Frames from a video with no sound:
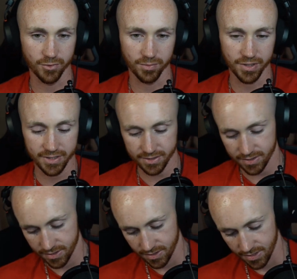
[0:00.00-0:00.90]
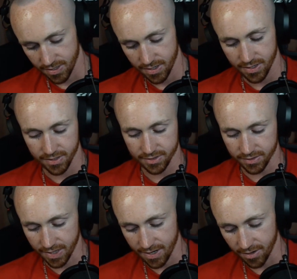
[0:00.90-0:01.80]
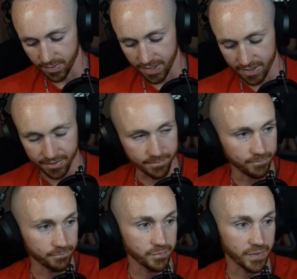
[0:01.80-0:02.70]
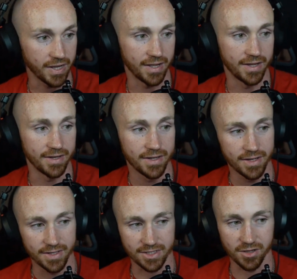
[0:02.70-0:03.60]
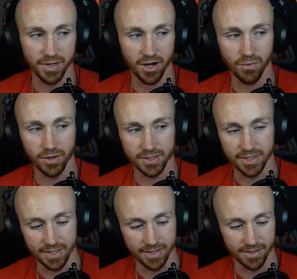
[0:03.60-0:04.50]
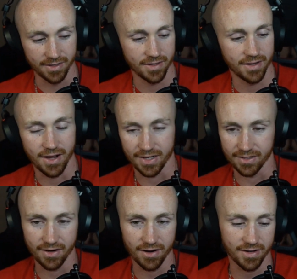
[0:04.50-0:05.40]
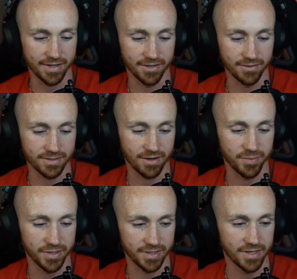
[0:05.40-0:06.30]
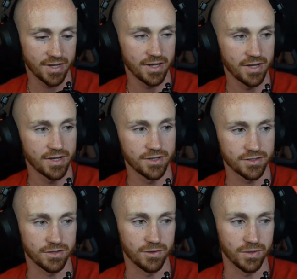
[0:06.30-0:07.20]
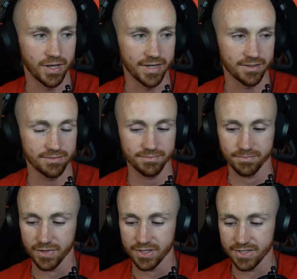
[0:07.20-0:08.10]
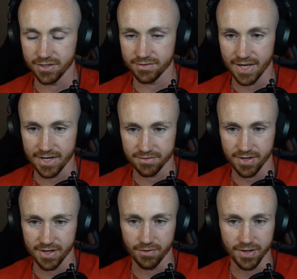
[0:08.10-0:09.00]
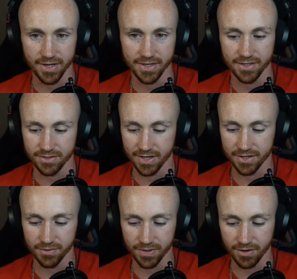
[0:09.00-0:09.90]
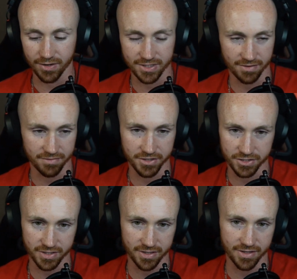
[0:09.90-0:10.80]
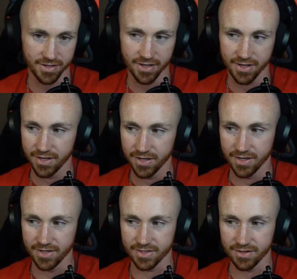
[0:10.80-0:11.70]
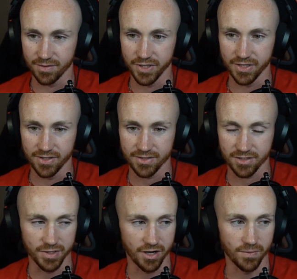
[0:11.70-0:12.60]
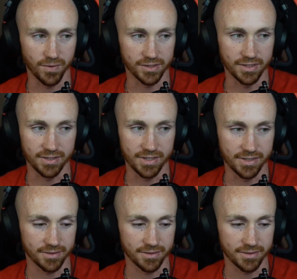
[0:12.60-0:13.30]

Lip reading: months until the Ironman, and it's gonna be all worth it in the end. I already know. It's already been so like self-satisfying already. So I know when I cross that finish line, it's gonna be all worth it in the end.